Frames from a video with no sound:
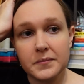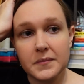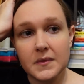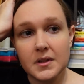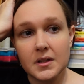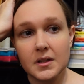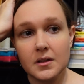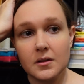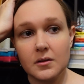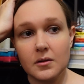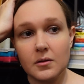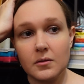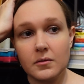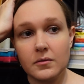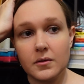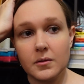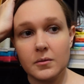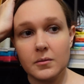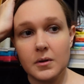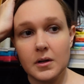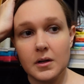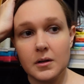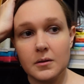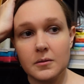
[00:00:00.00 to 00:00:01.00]
like
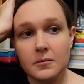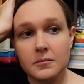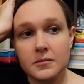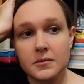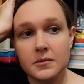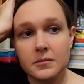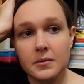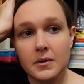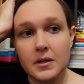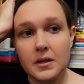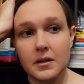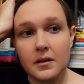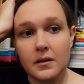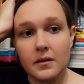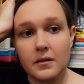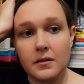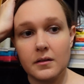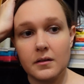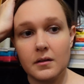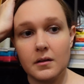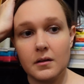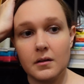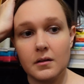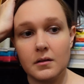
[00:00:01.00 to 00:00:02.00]
overwhelmed with